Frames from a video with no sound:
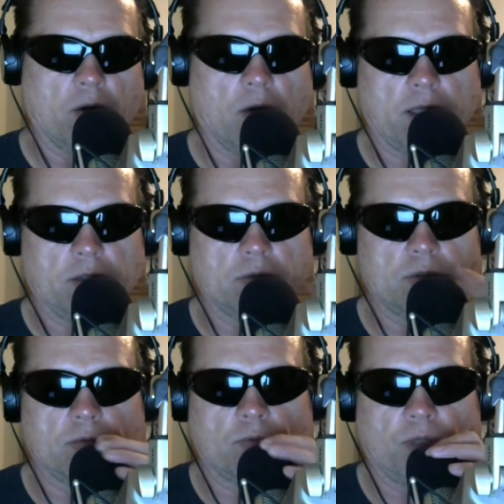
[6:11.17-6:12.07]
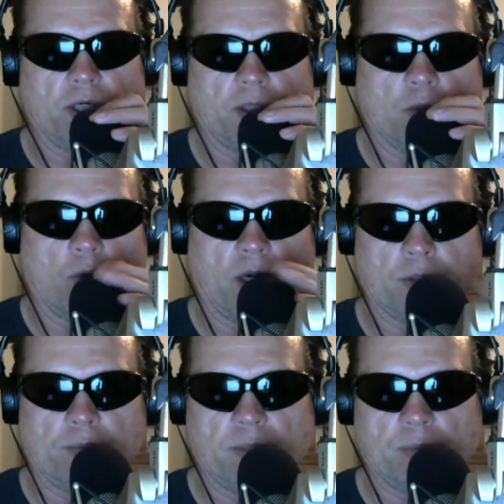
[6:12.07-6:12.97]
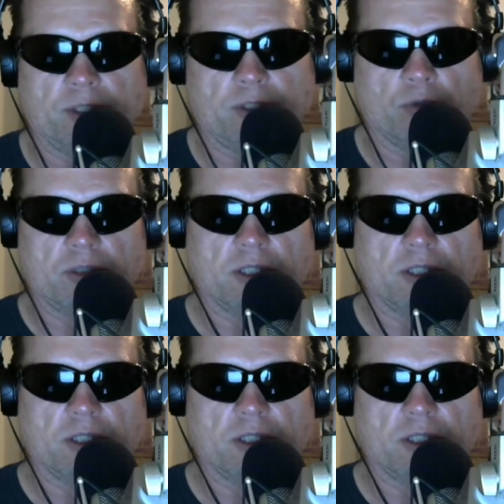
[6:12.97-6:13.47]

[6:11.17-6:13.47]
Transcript: I don't really know why you people don't